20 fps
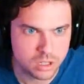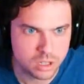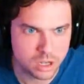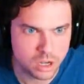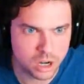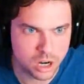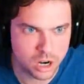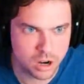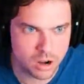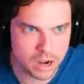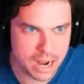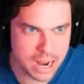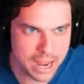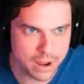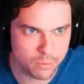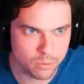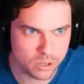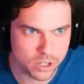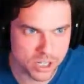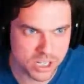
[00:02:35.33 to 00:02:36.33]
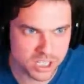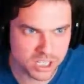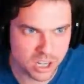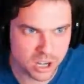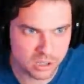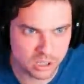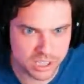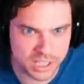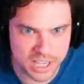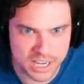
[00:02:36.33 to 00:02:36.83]
All right, we're
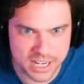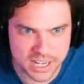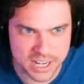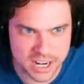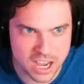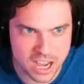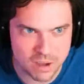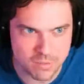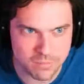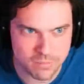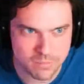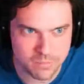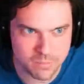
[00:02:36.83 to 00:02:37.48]
slowly heating up.